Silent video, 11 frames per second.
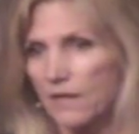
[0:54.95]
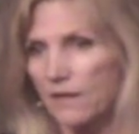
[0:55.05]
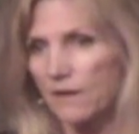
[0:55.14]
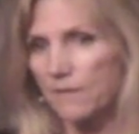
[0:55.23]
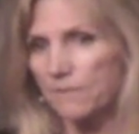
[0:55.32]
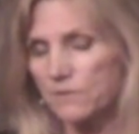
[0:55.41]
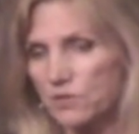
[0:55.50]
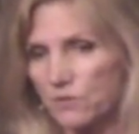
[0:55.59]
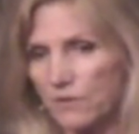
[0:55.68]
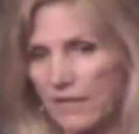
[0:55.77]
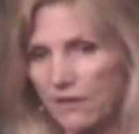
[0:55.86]

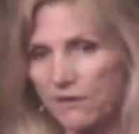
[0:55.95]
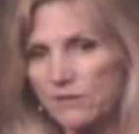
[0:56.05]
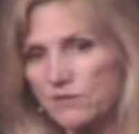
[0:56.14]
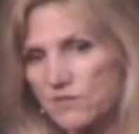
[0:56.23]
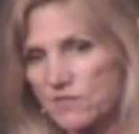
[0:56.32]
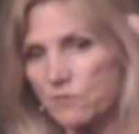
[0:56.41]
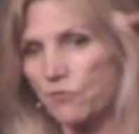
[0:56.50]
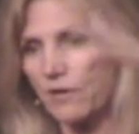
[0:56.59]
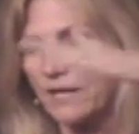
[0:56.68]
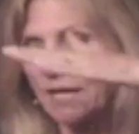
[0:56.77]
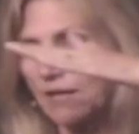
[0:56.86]
to aerial
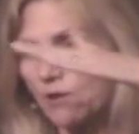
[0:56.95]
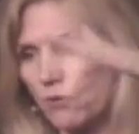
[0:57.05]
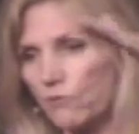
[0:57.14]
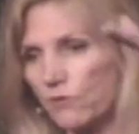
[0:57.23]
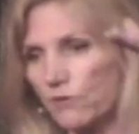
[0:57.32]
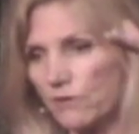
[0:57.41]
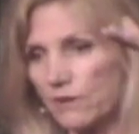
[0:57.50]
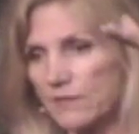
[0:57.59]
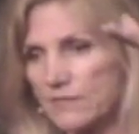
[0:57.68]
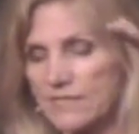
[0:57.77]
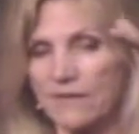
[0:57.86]
spray over
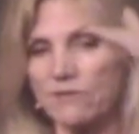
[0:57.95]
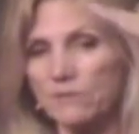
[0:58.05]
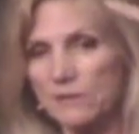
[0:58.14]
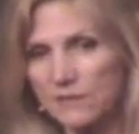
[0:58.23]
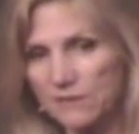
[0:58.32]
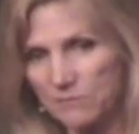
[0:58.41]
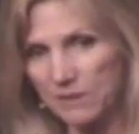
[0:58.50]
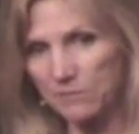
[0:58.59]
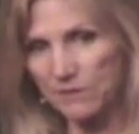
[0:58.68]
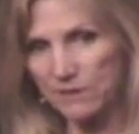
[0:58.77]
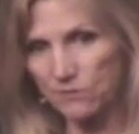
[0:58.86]
7 million
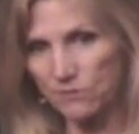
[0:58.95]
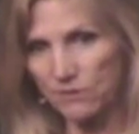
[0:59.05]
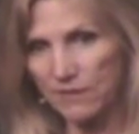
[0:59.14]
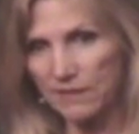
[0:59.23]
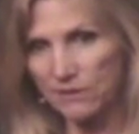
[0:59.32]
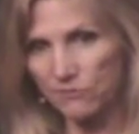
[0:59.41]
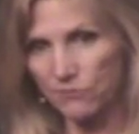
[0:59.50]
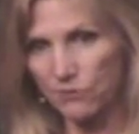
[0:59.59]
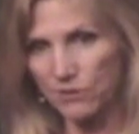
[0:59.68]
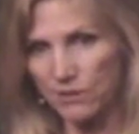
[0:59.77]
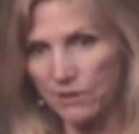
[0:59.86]
people in Northern
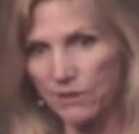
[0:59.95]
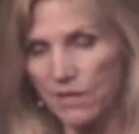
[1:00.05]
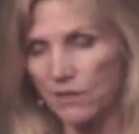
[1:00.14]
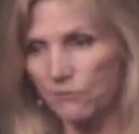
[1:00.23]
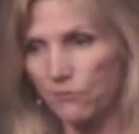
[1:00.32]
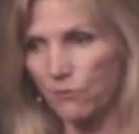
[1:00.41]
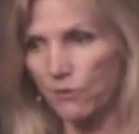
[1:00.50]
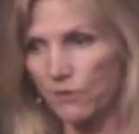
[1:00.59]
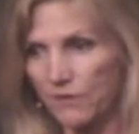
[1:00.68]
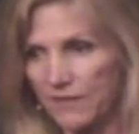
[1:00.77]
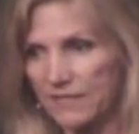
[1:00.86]
California
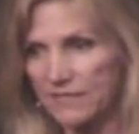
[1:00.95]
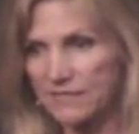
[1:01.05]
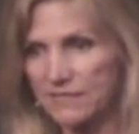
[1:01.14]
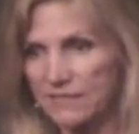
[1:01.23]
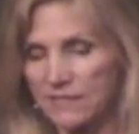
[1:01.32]
for this